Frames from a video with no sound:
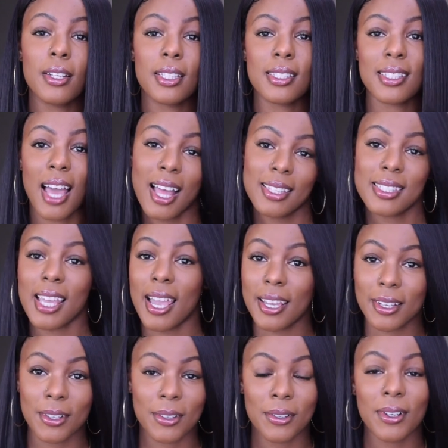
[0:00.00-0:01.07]
does not
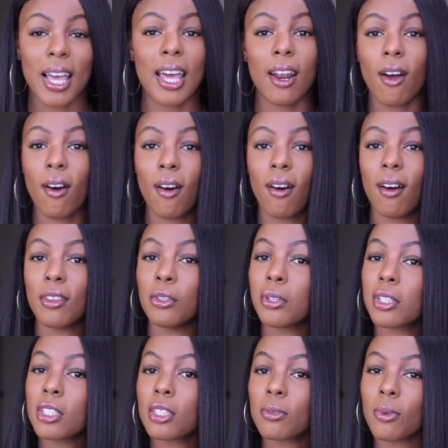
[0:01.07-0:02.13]
tangle at all. You
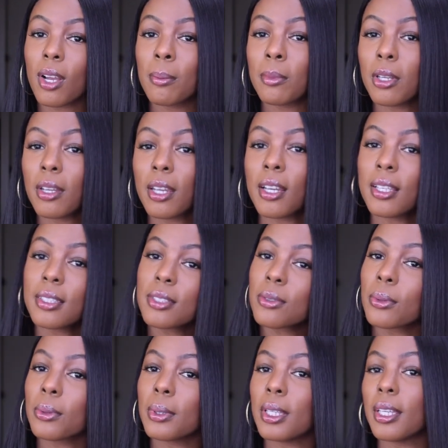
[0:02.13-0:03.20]
can just rub your hands
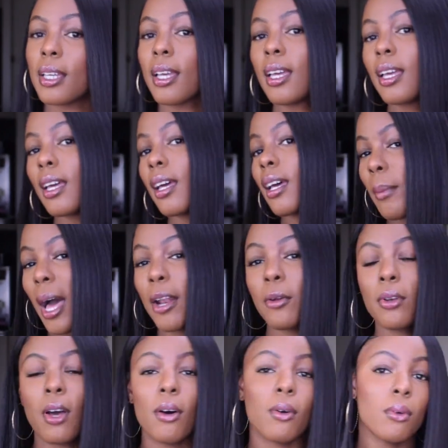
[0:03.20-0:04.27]
through it. I
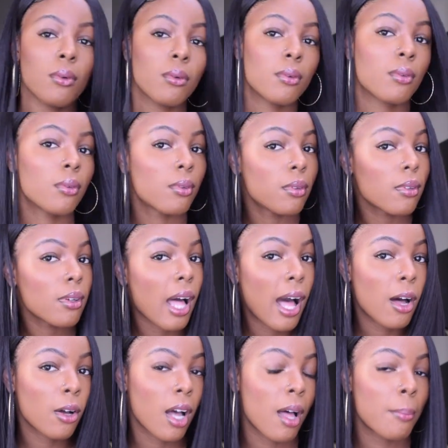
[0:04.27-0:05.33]
don't know.
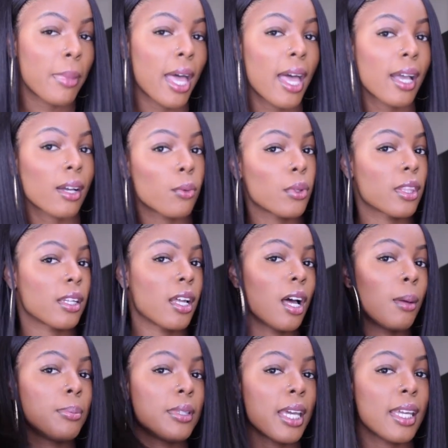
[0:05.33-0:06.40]
I'll come back with an
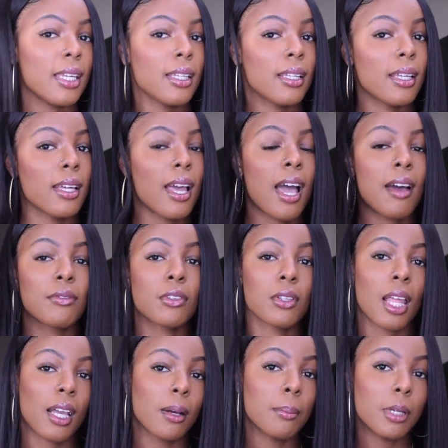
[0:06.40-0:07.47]
update after
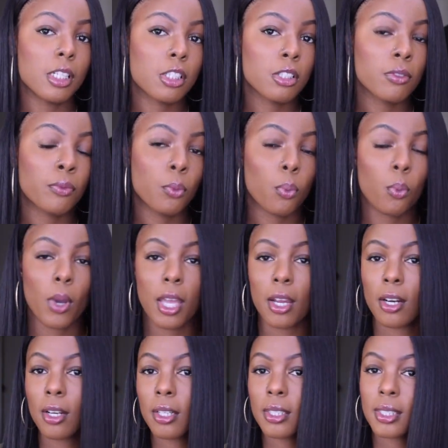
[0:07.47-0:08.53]
like a bunch of
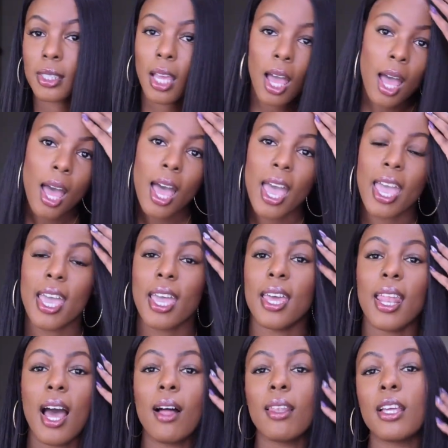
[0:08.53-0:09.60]
wears,
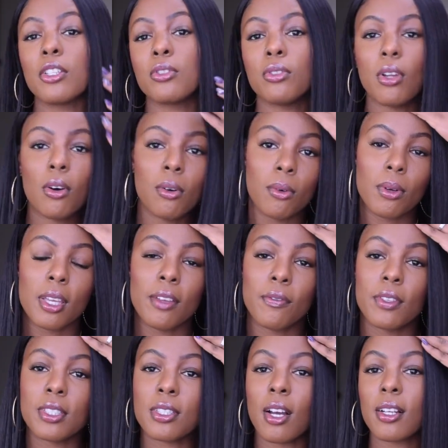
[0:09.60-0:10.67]
and I'll let you know
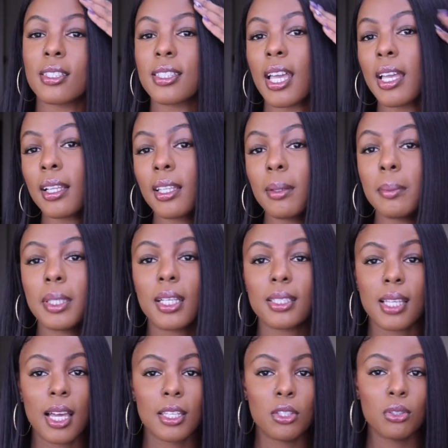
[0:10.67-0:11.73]
if it starts tangling, because
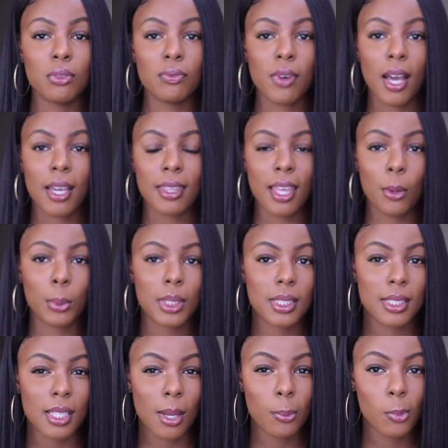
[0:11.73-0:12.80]
I do find that with
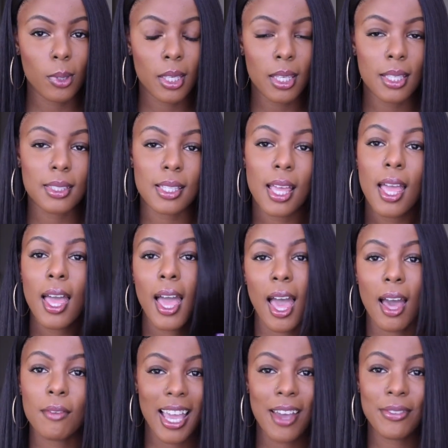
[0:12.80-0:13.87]
some wigs,
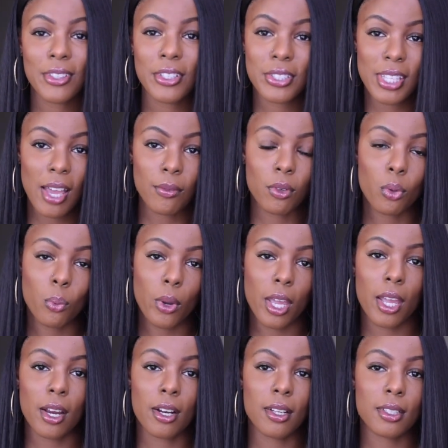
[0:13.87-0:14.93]
after several
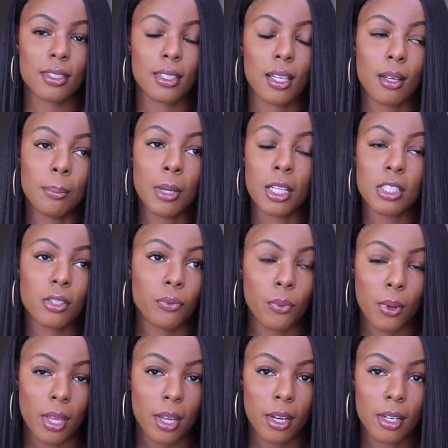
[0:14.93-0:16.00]
wears, a bunch of
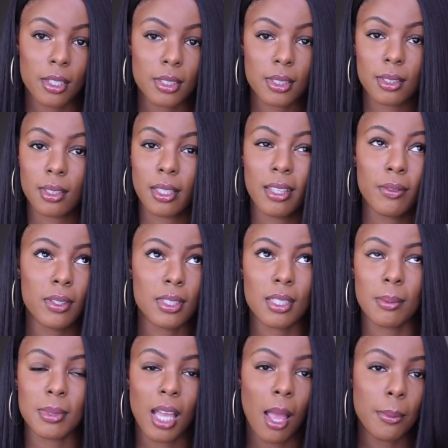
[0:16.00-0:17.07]
wears, even
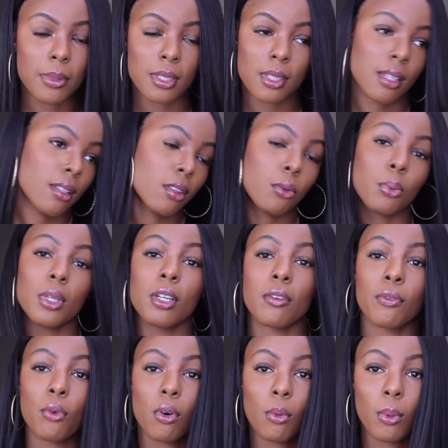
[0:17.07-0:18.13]
sometimes 3 or
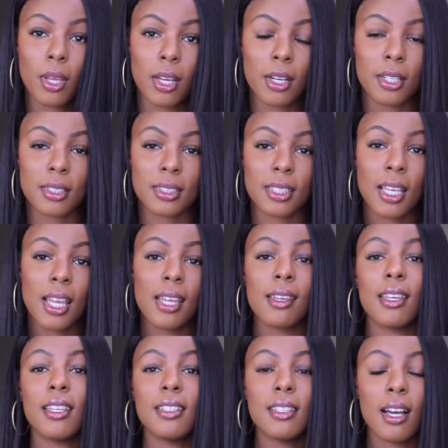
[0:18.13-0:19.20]
4 wears,
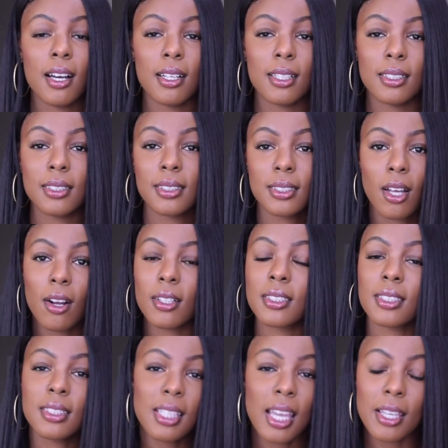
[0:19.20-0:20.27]
it does start
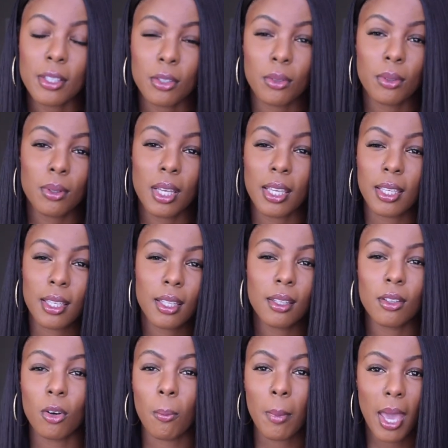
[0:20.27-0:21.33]
to tangle and get a
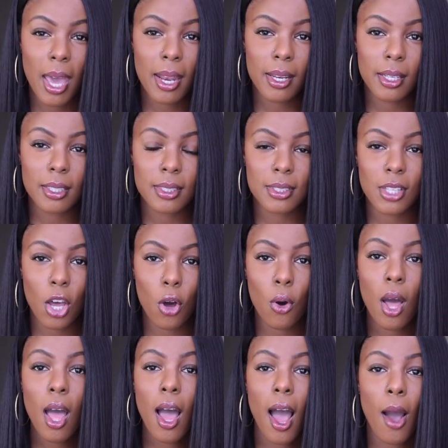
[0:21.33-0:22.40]
little matted. So
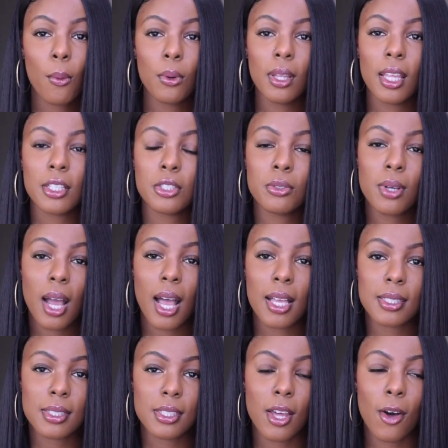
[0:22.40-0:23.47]
I will let you
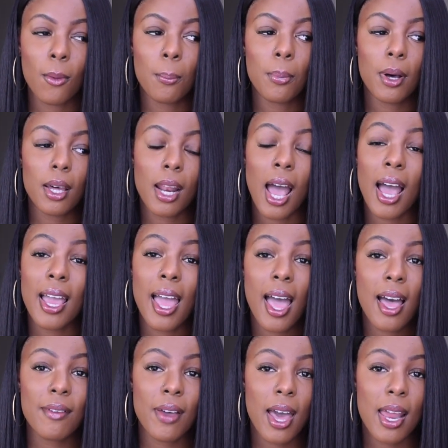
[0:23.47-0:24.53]
guys know, but I
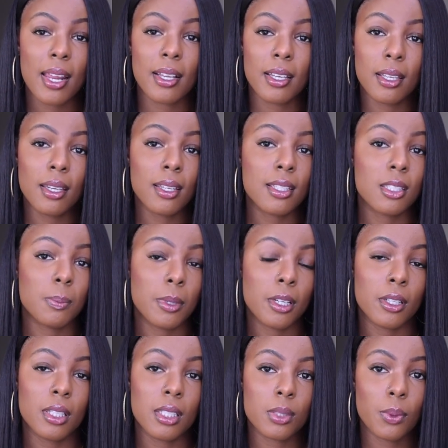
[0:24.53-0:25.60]
have had a good
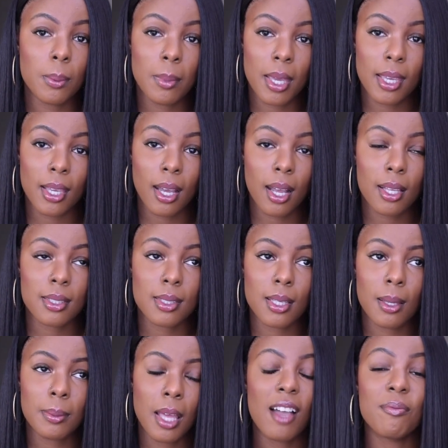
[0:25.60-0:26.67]
experience with Main
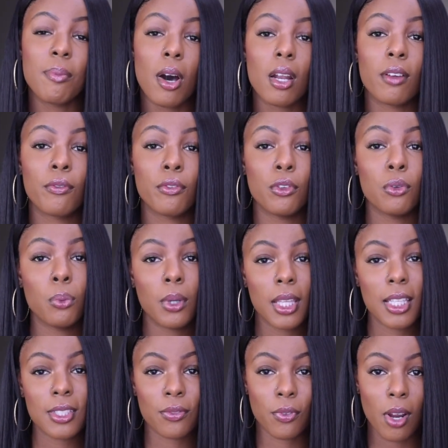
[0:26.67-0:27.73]
Concept. I've bought a few
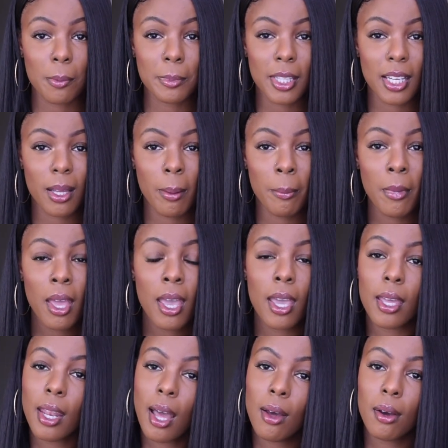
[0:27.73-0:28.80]
wigs from them,
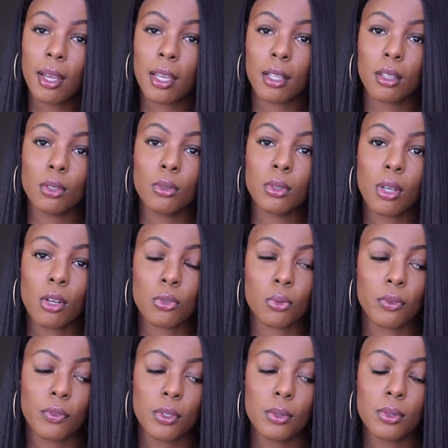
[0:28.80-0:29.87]
and I'll include those
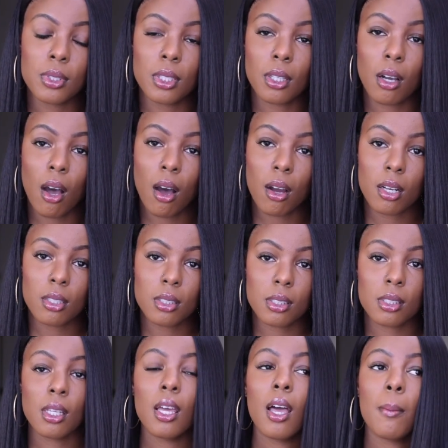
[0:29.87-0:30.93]
reviews in the
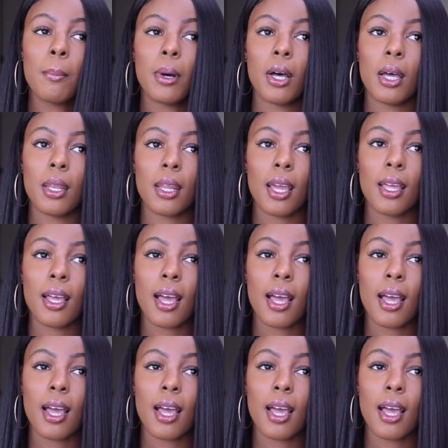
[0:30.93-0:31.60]
cards, but